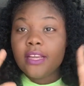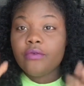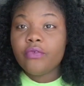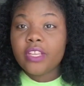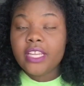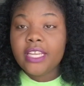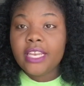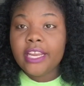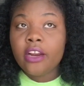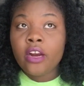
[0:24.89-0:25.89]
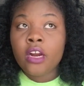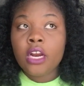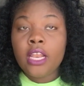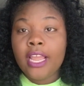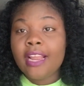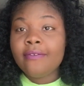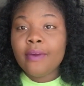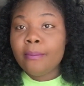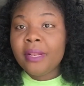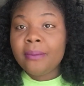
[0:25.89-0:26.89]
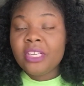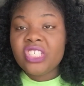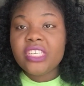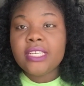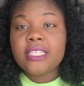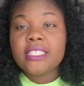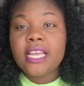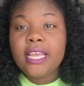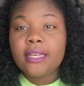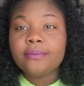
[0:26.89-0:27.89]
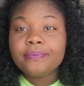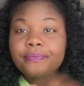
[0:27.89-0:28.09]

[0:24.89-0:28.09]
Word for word: really clear like from blemishes and